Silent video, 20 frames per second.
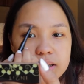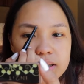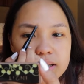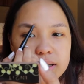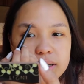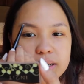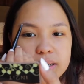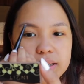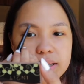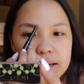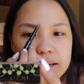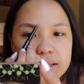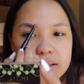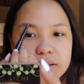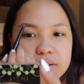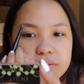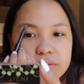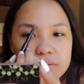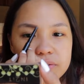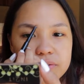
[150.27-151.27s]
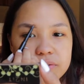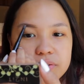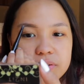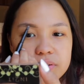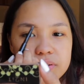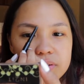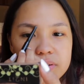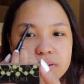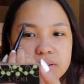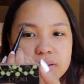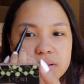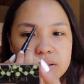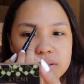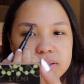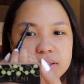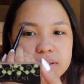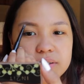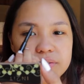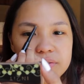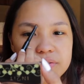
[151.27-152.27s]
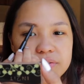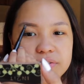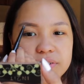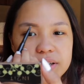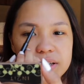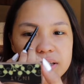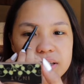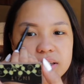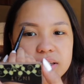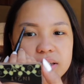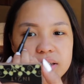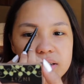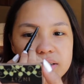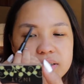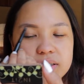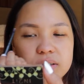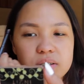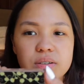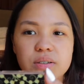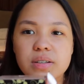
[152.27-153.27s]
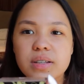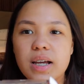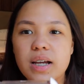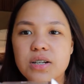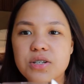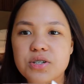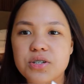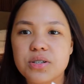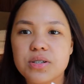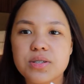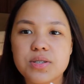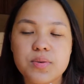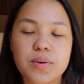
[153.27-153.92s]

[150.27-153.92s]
then it kind of doesn't fit, it doesn't look natural.